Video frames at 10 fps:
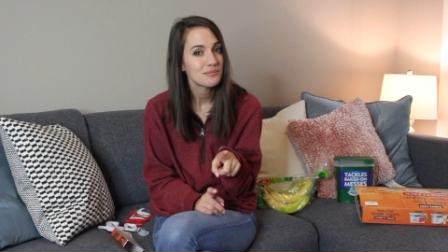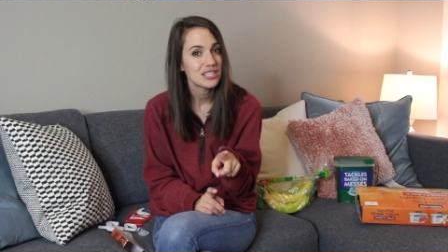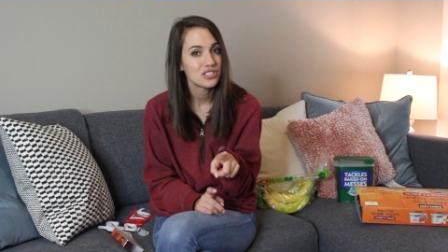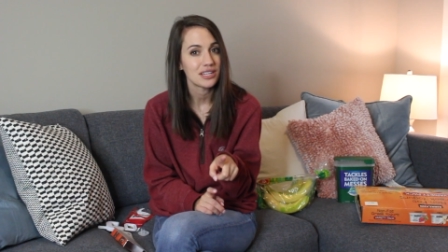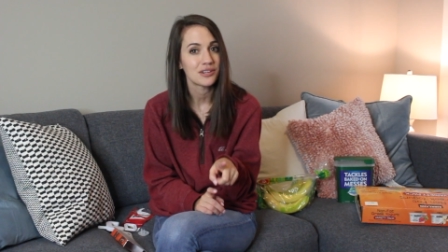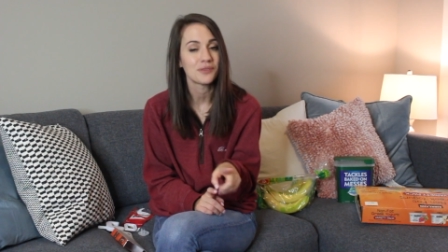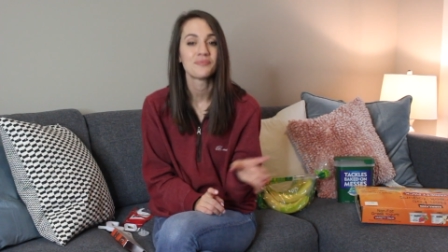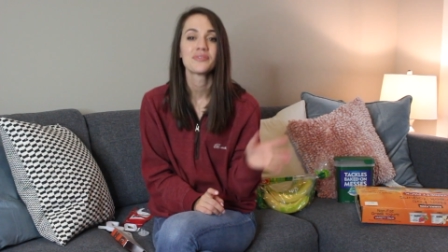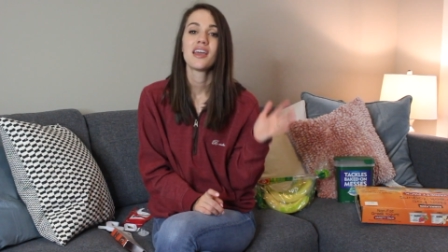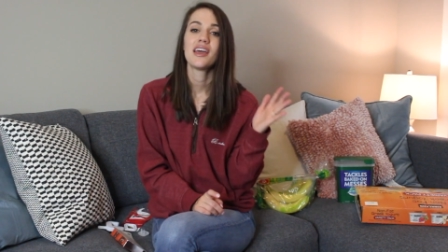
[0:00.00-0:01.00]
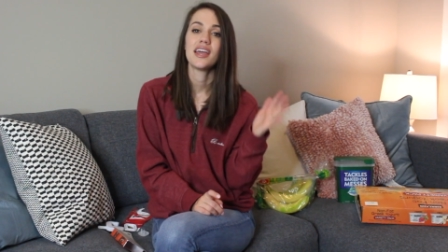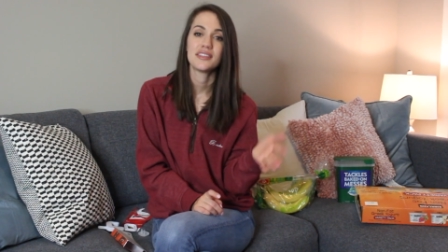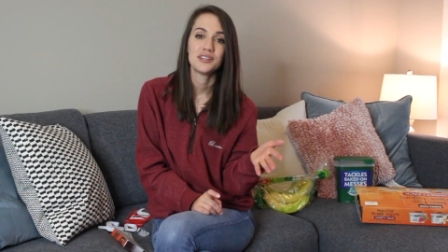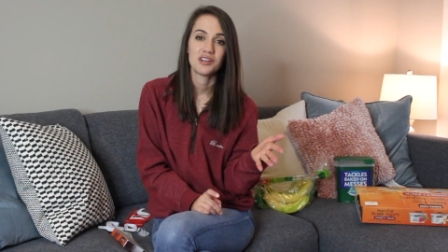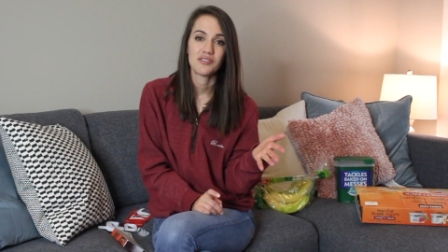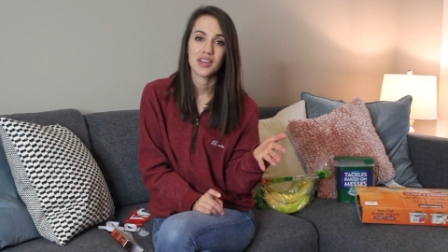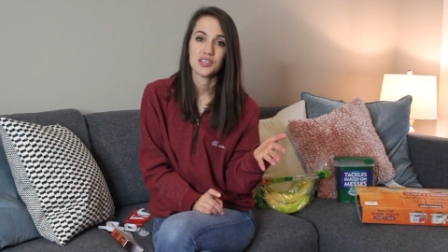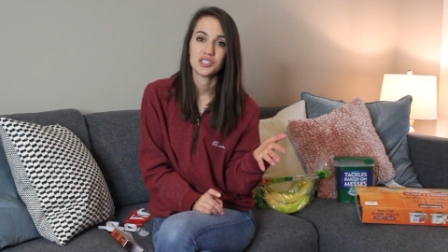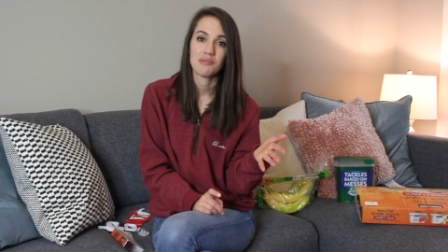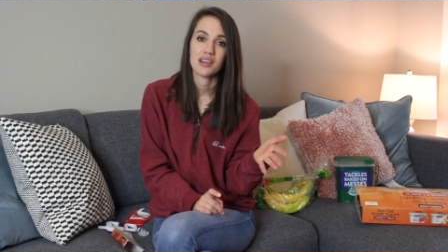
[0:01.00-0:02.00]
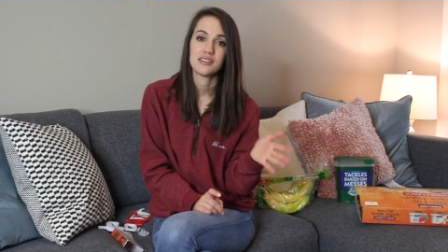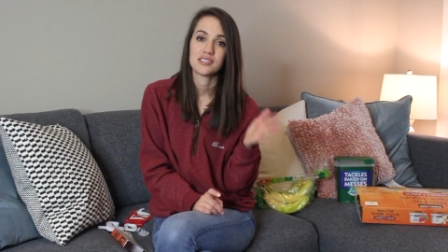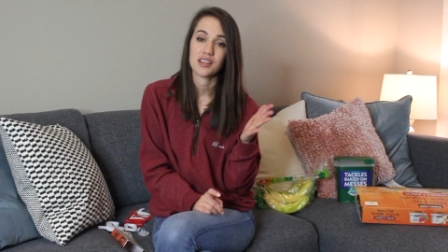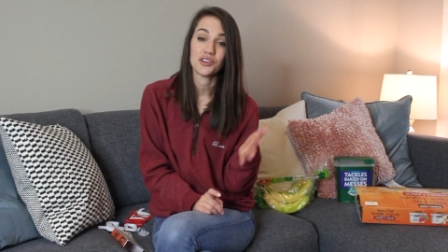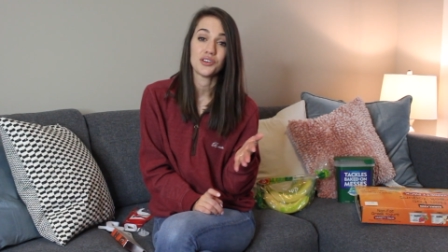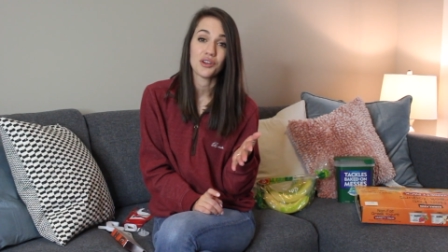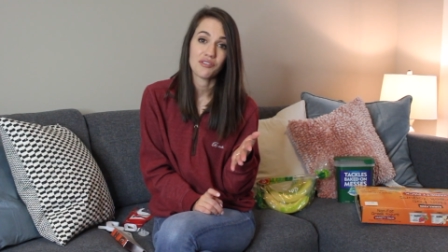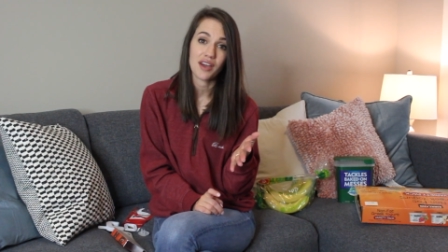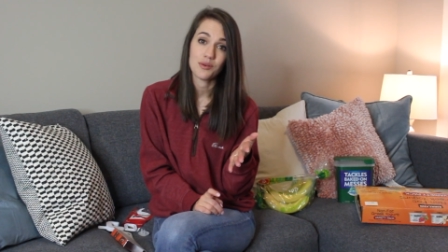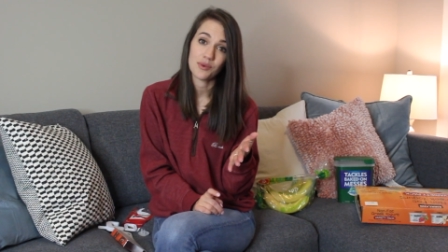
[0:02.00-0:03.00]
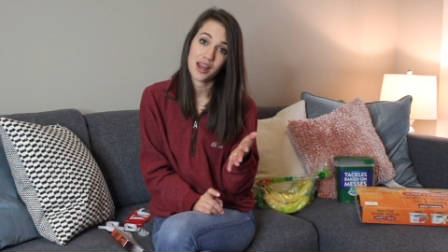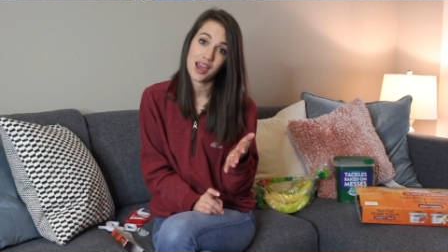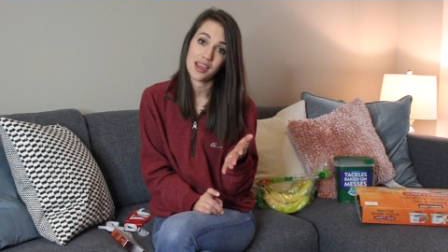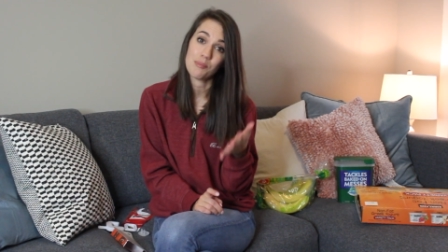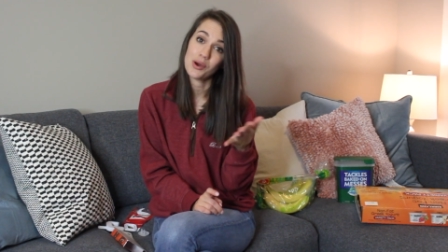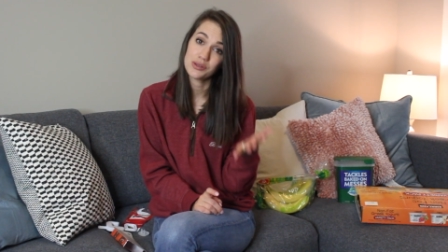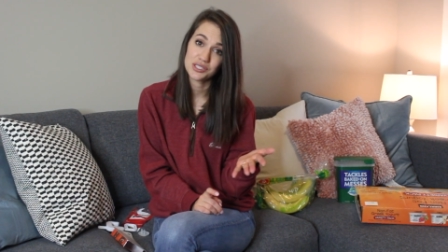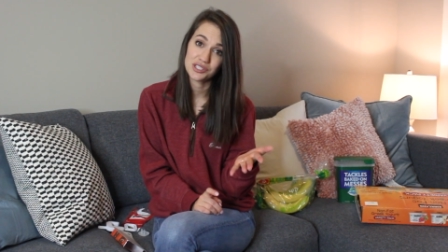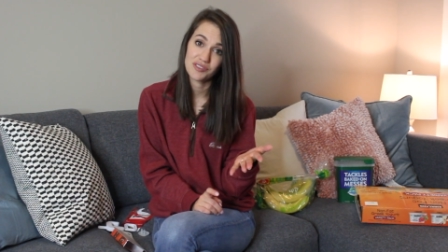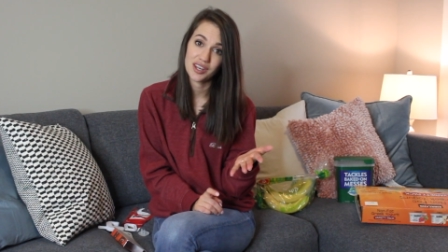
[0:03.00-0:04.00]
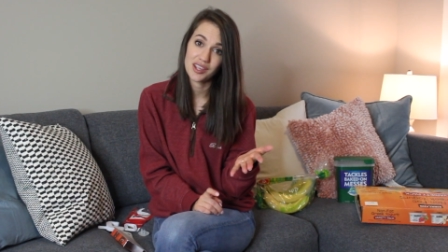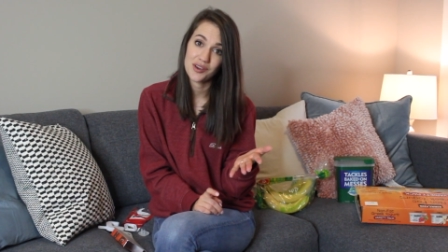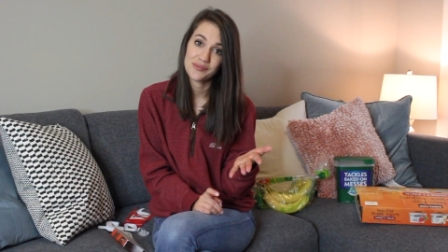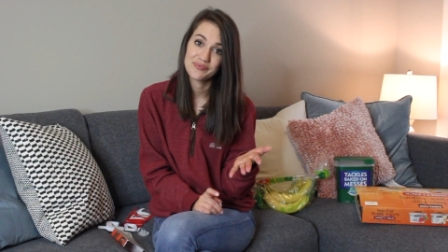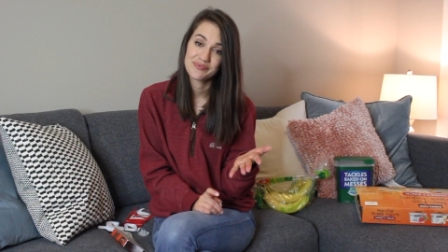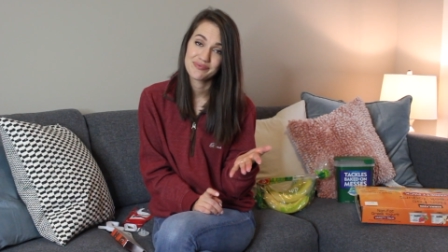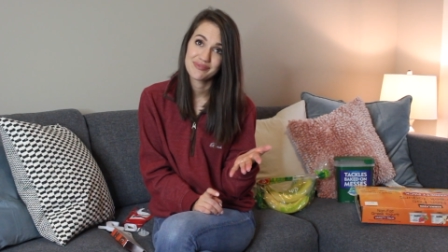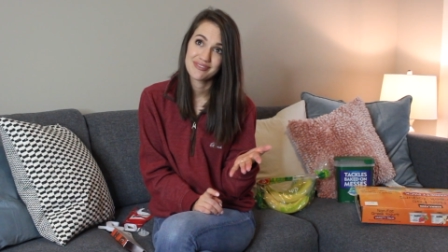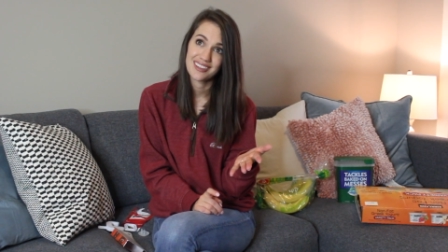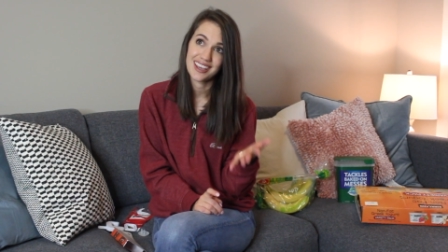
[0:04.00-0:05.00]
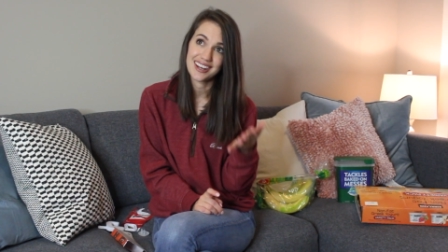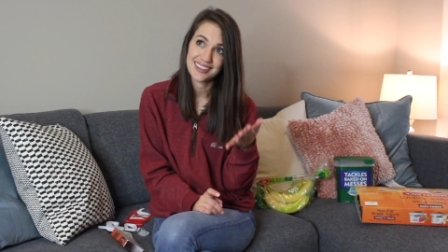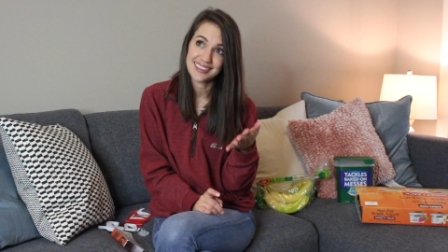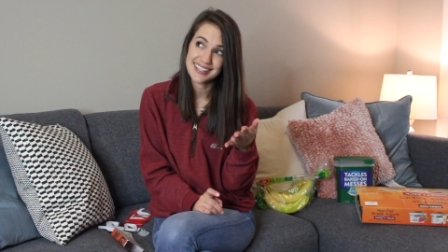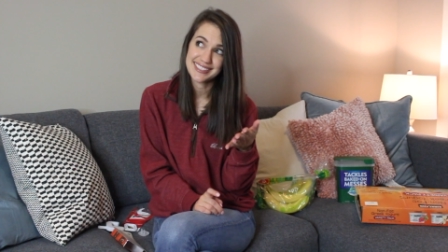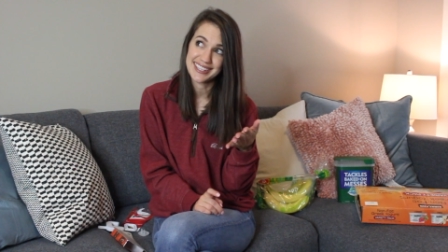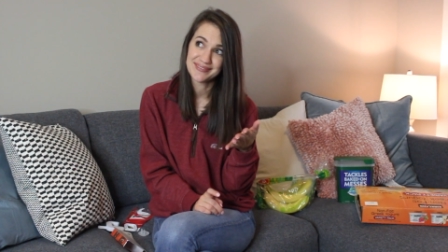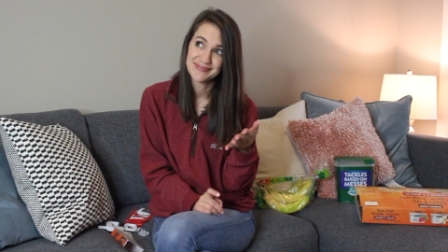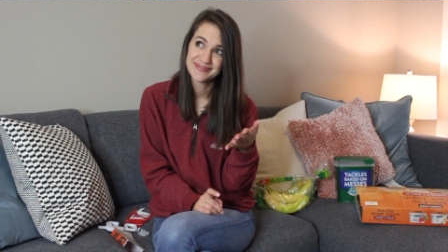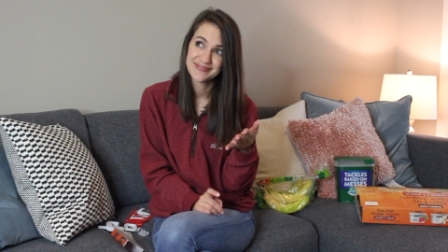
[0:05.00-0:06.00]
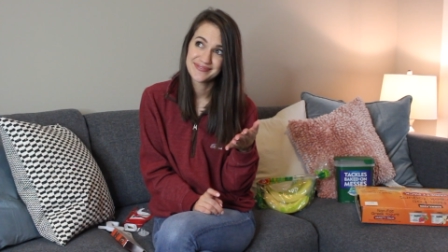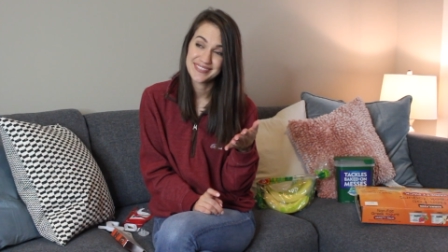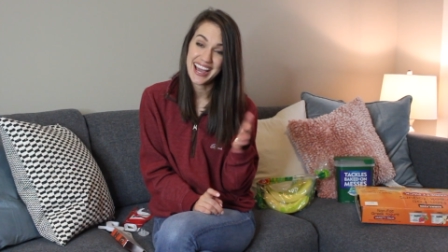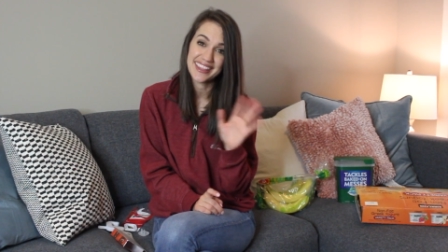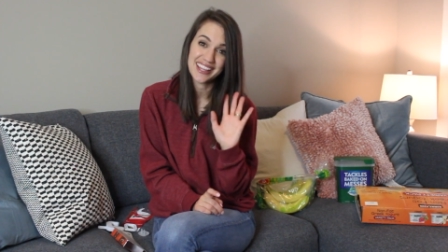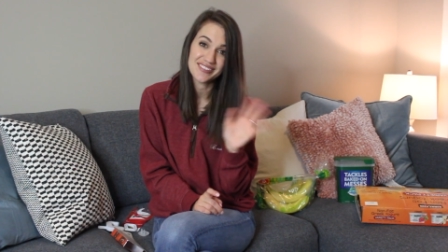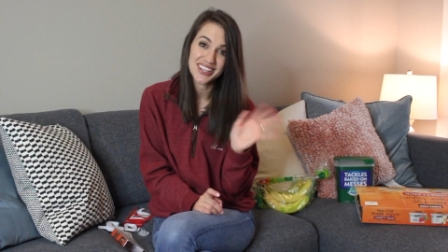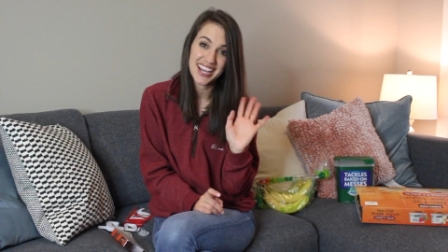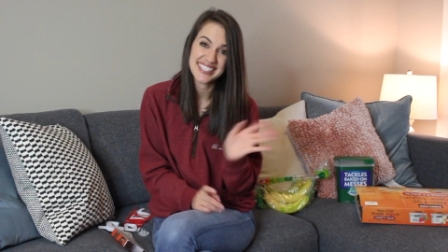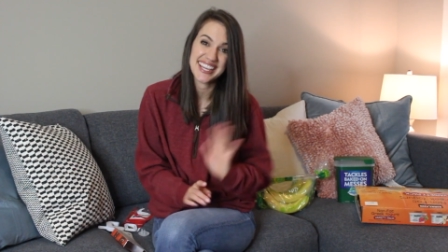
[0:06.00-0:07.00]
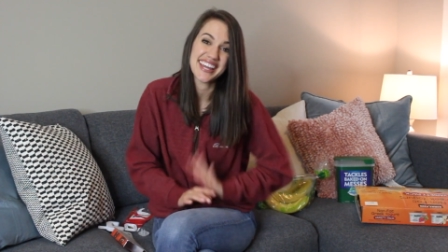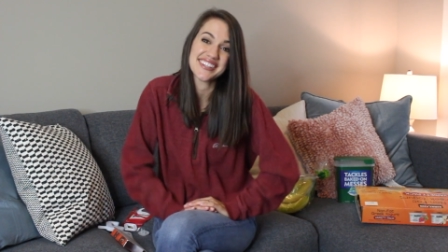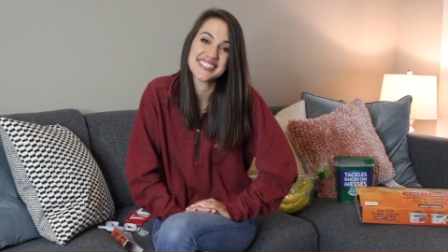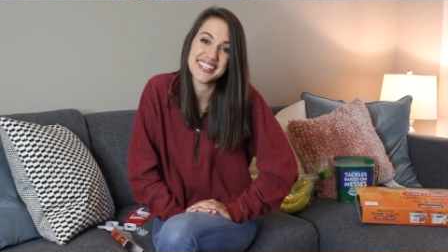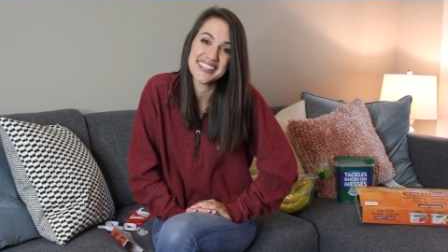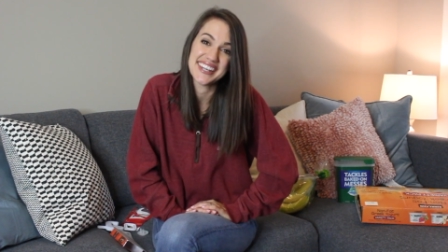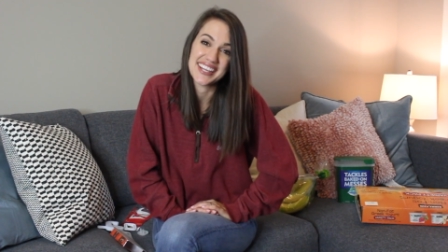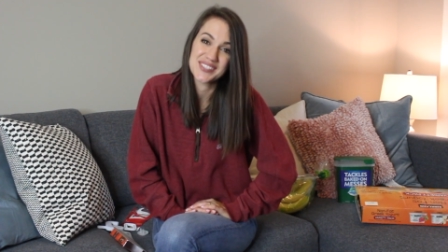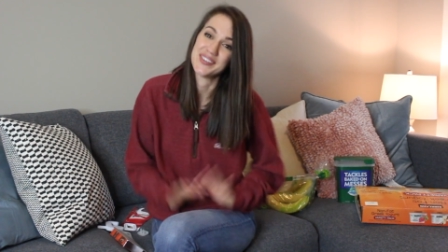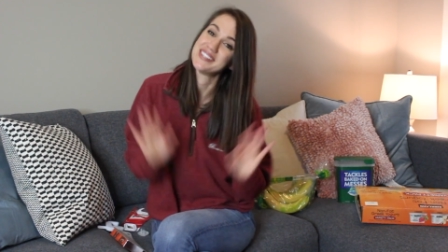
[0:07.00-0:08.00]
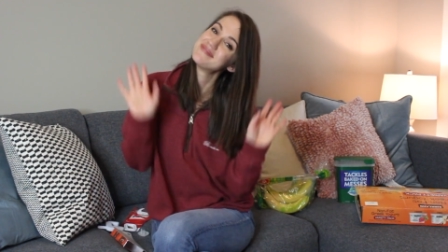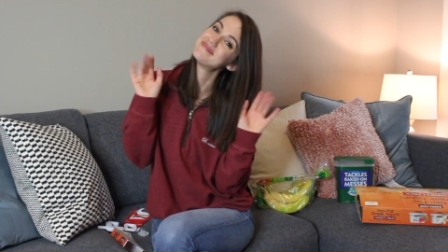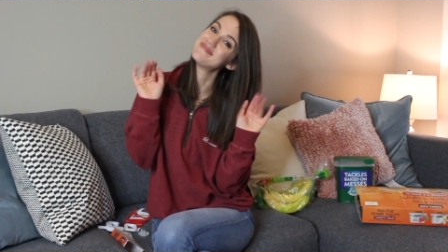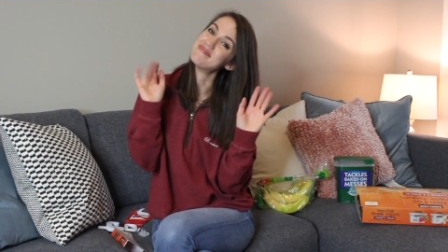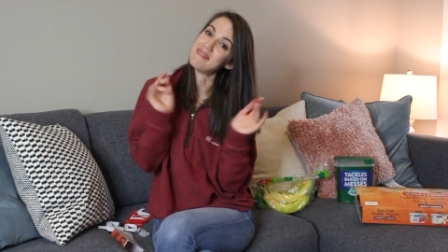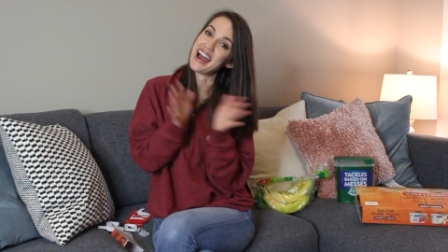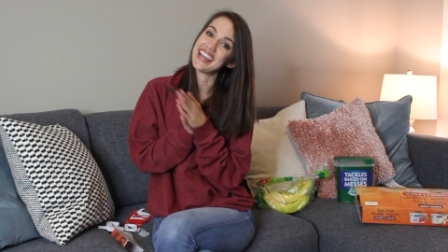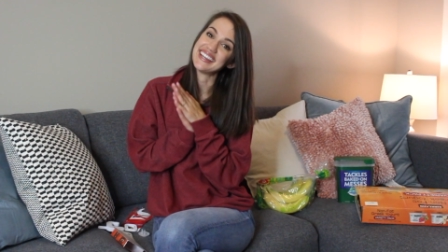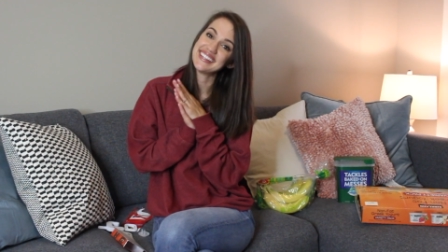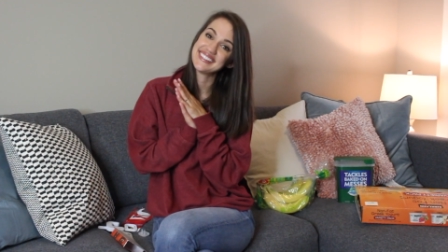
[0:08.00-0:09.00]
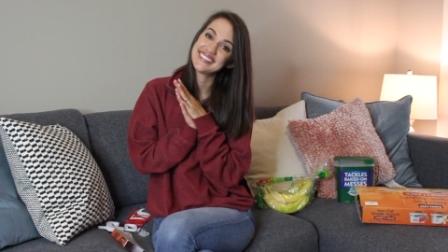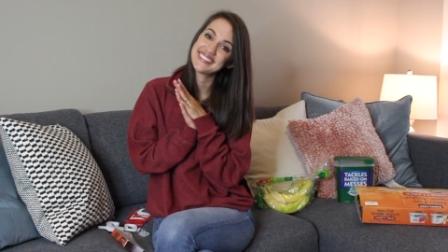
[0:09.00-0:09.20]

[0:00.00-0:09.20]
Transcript: to my channel, hit the notification button so that you're notified when I post a new video, and I think that's it. I love you guys, and I'll see you in the next one. Bye!